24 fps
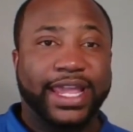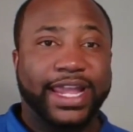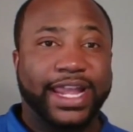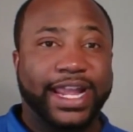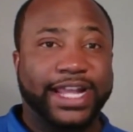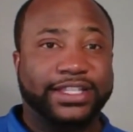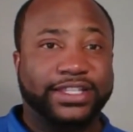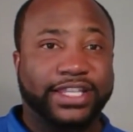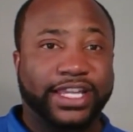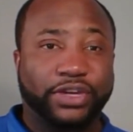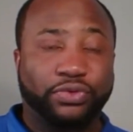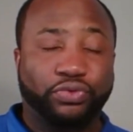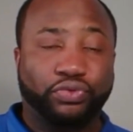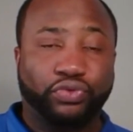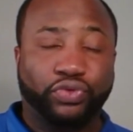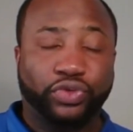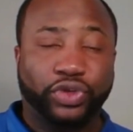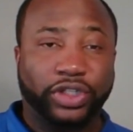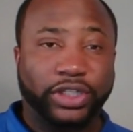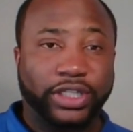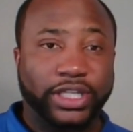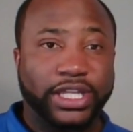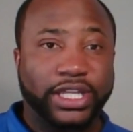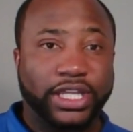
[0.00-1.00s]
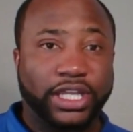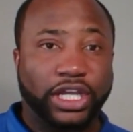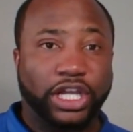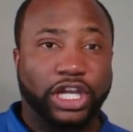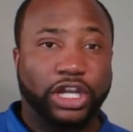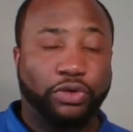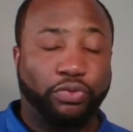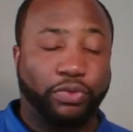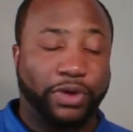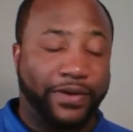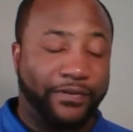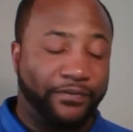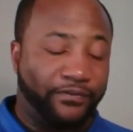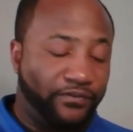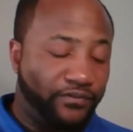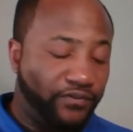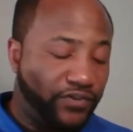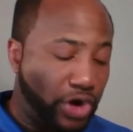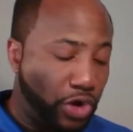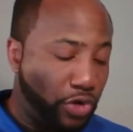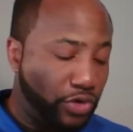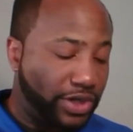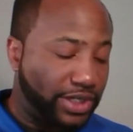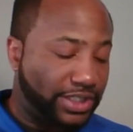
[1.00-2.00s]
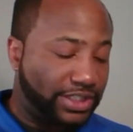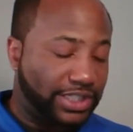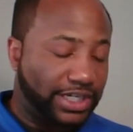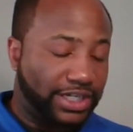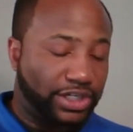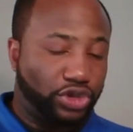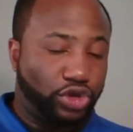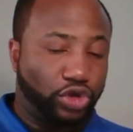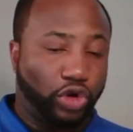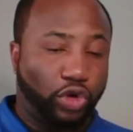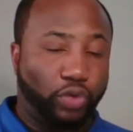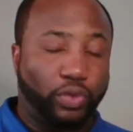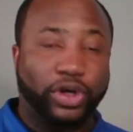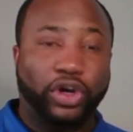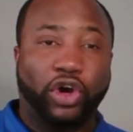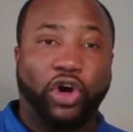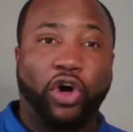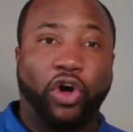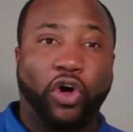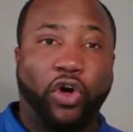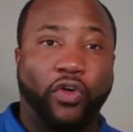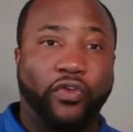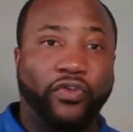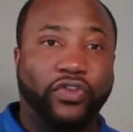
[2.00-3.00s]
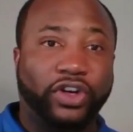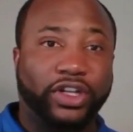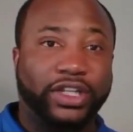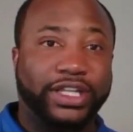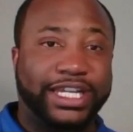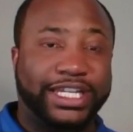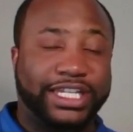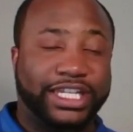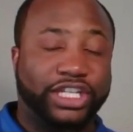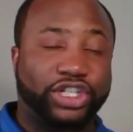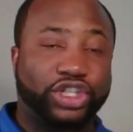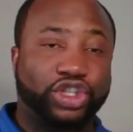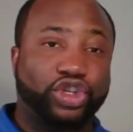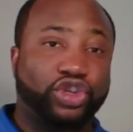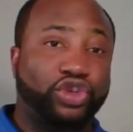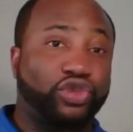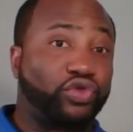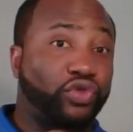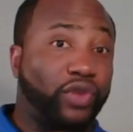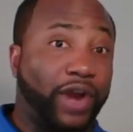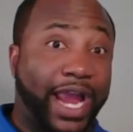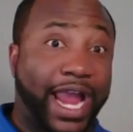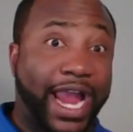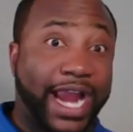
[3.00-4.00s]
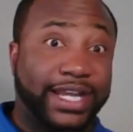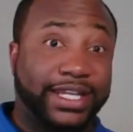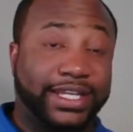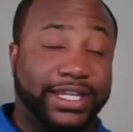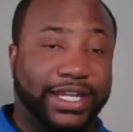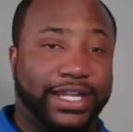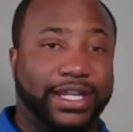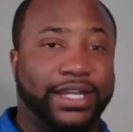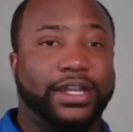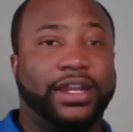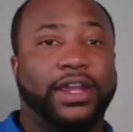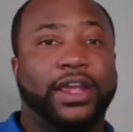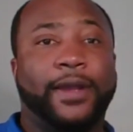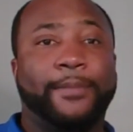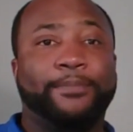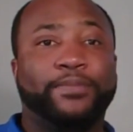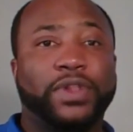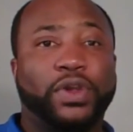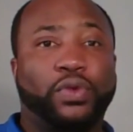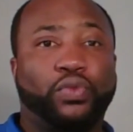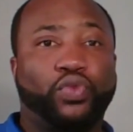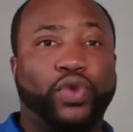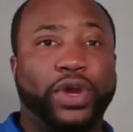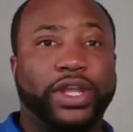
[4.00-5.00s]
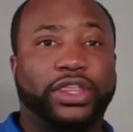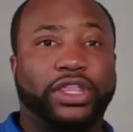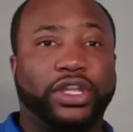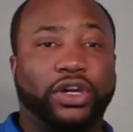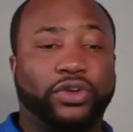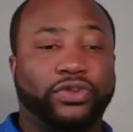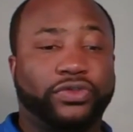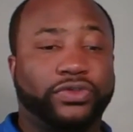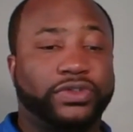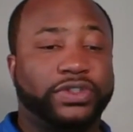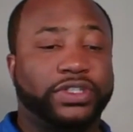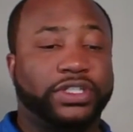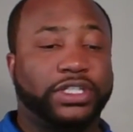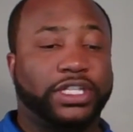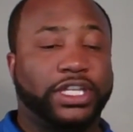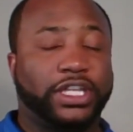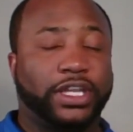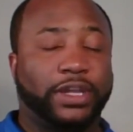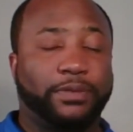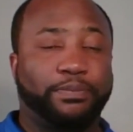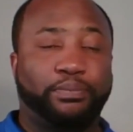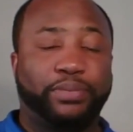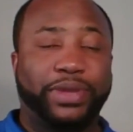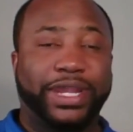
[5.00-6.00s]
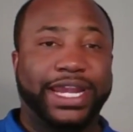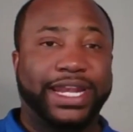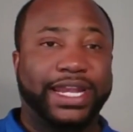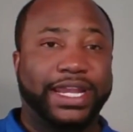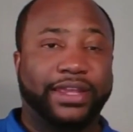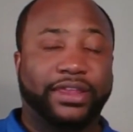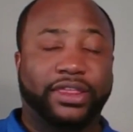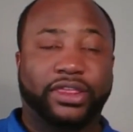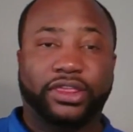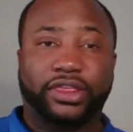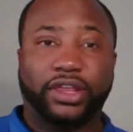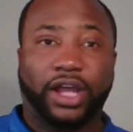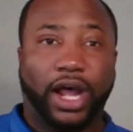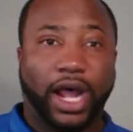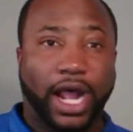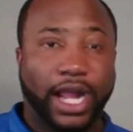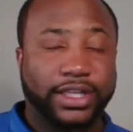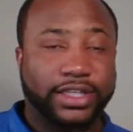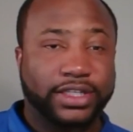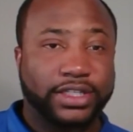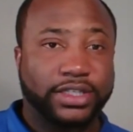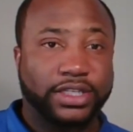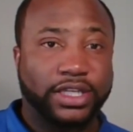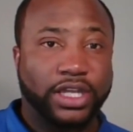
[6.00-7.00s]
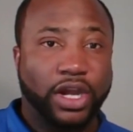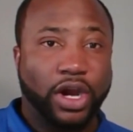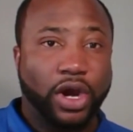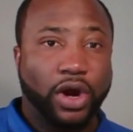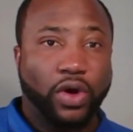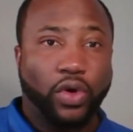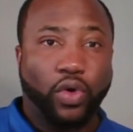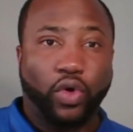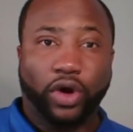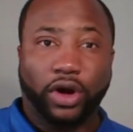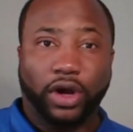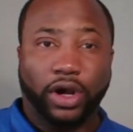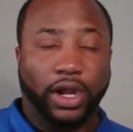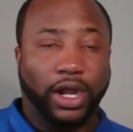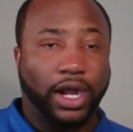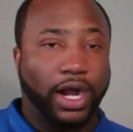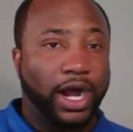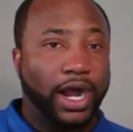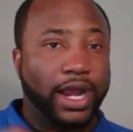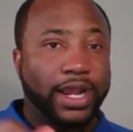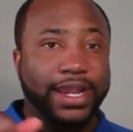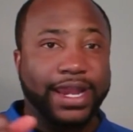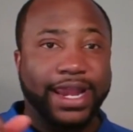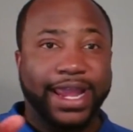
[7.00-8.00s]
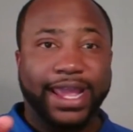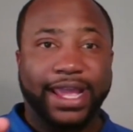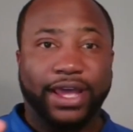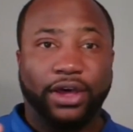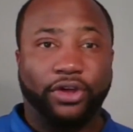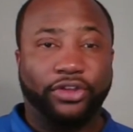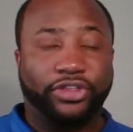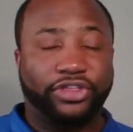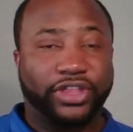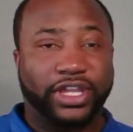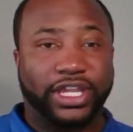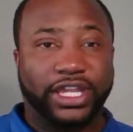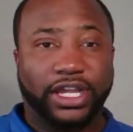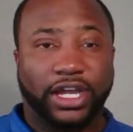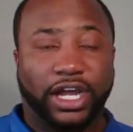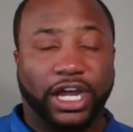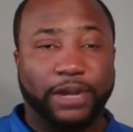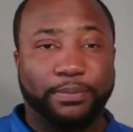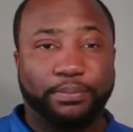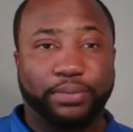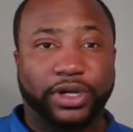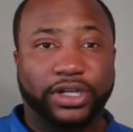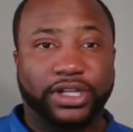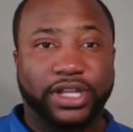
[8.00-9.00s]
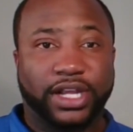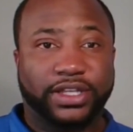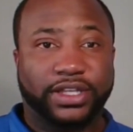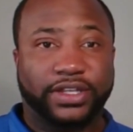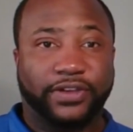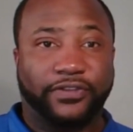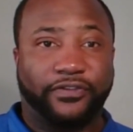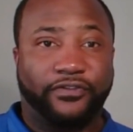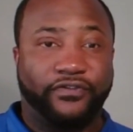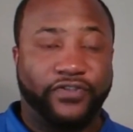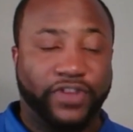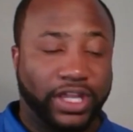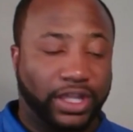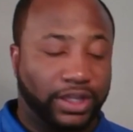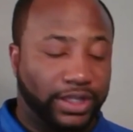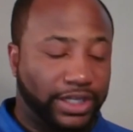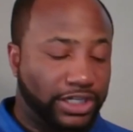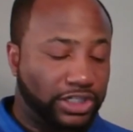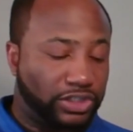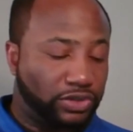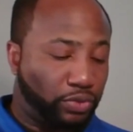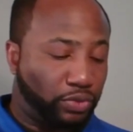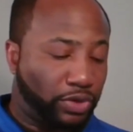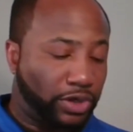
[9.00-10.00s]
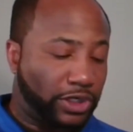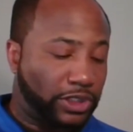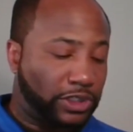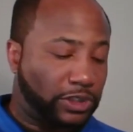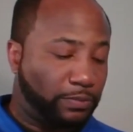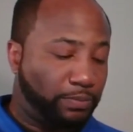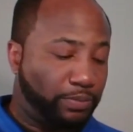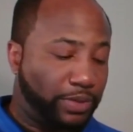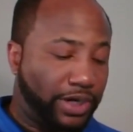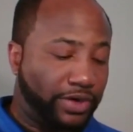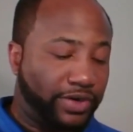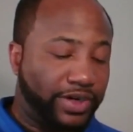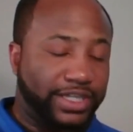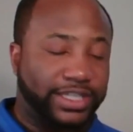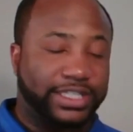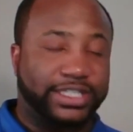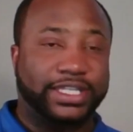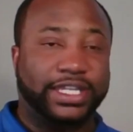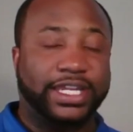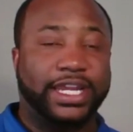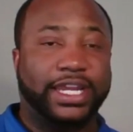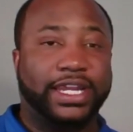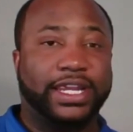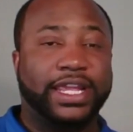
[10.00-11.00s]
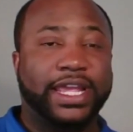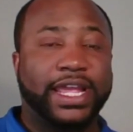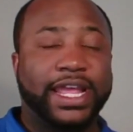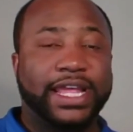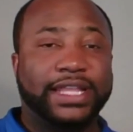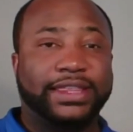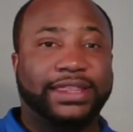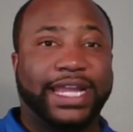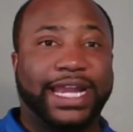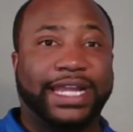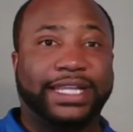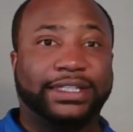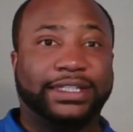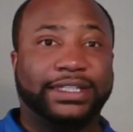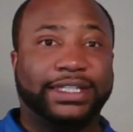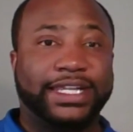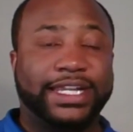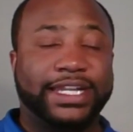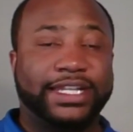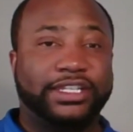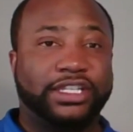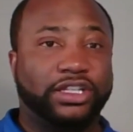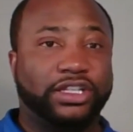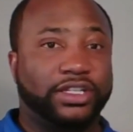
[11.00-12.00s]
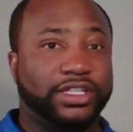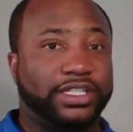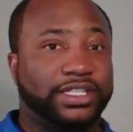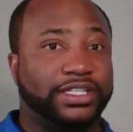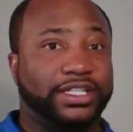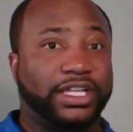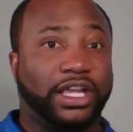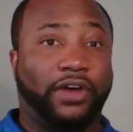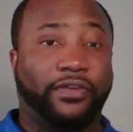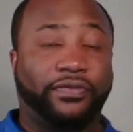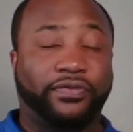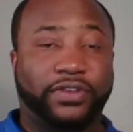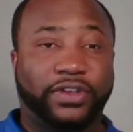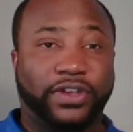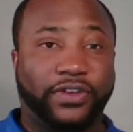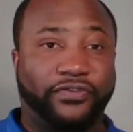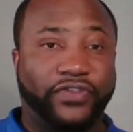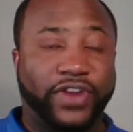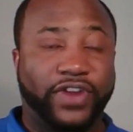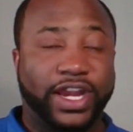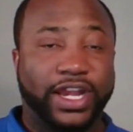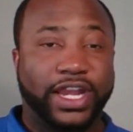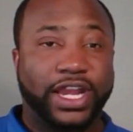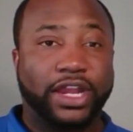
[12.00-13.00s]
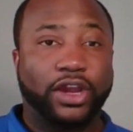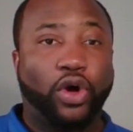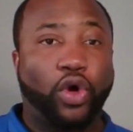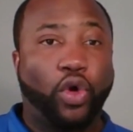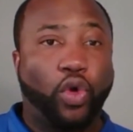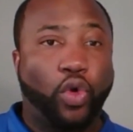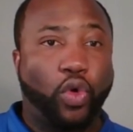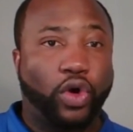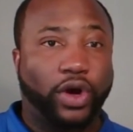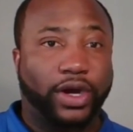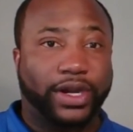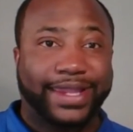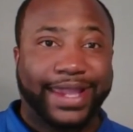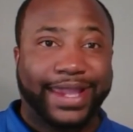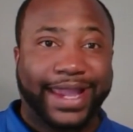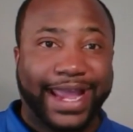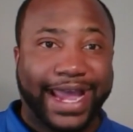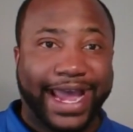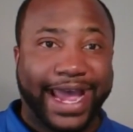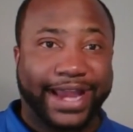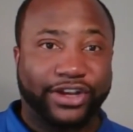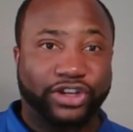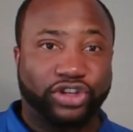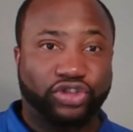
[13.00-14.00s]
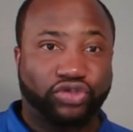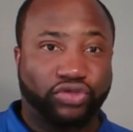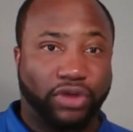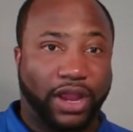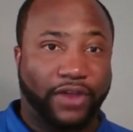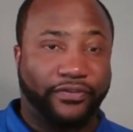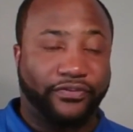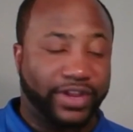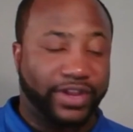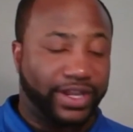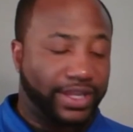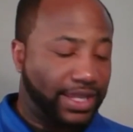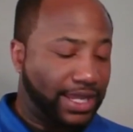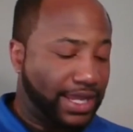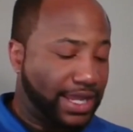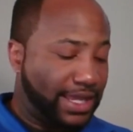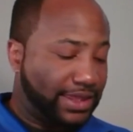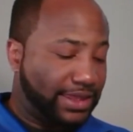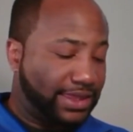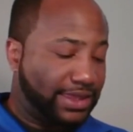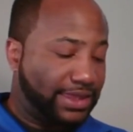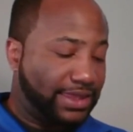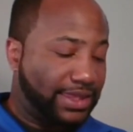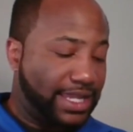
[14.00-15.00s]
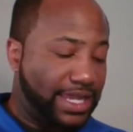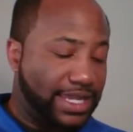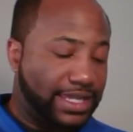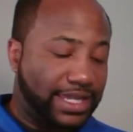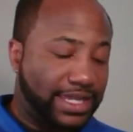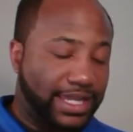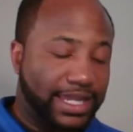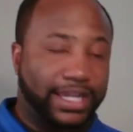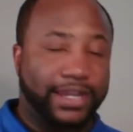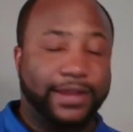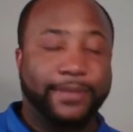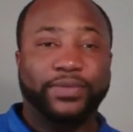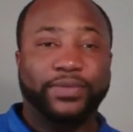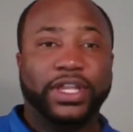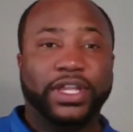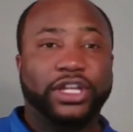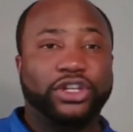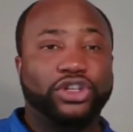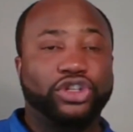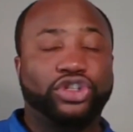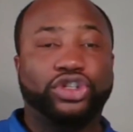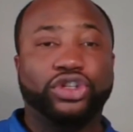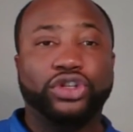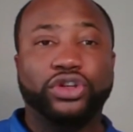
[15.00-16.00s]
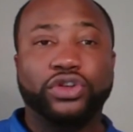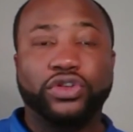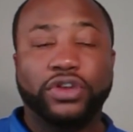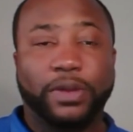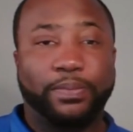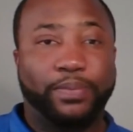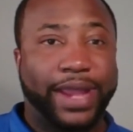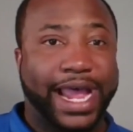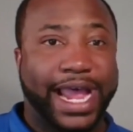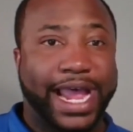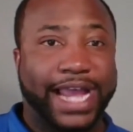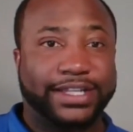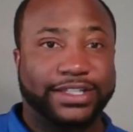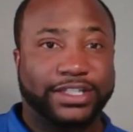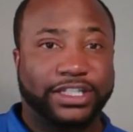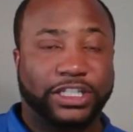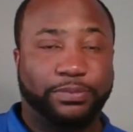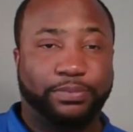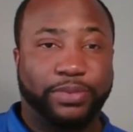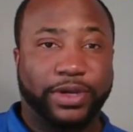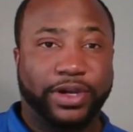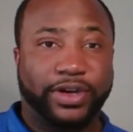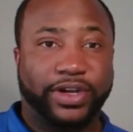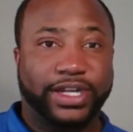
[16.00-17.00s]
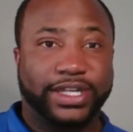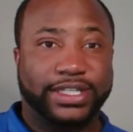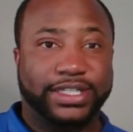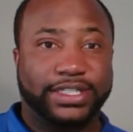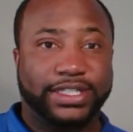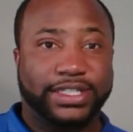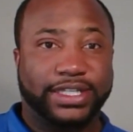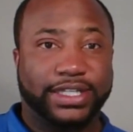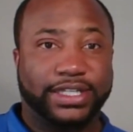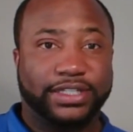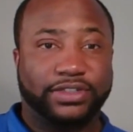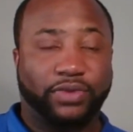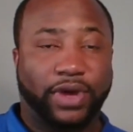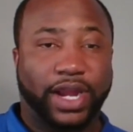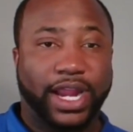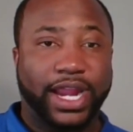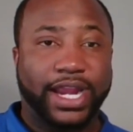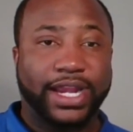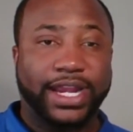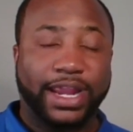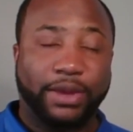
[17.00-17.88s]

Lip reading: It's a really good refocusing tool when overly distracted with those competing thoughts or unhealthy, unproductive feelings we're experiencing that lead to self-defeating or catastrophic thinking due to past experiences, right?